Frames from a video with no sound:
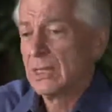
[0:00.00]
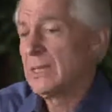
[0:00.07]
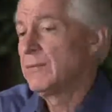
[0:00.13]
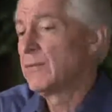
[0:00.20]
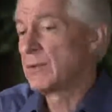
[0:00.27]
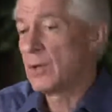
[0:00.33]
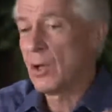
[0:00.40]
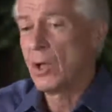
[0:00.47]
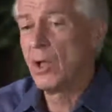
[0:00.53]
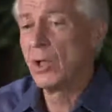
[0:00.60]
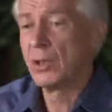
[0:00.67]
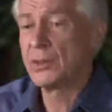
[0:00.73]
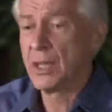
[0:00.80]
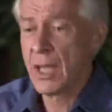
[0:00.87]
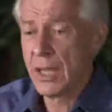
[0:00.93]
even
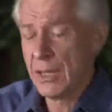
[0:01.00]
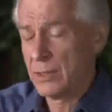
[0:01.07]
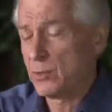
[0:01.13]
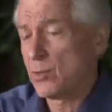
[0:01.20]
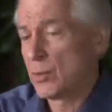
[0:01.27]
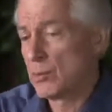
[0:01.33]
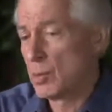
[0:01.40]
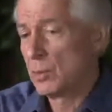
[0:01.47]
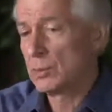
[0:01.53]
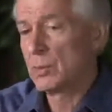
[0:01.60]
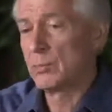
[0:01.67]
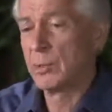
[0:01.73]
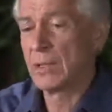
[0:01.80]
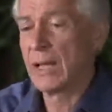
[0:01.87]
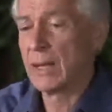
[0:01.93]
all night or
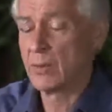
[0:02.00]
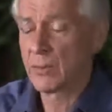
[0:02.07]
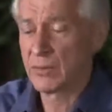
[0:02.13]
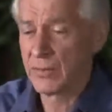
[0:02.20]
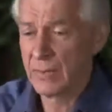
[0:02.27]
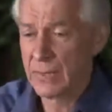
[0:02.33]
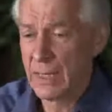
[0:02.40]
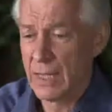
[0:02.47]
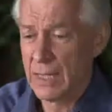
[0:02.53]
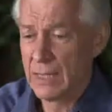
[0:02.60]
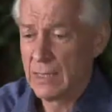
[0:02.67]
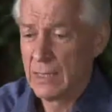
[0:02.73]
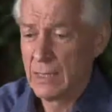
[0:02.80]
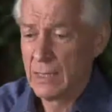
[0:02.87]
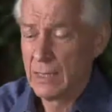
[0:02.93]
multiple hours a
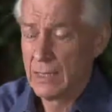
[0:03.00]
day.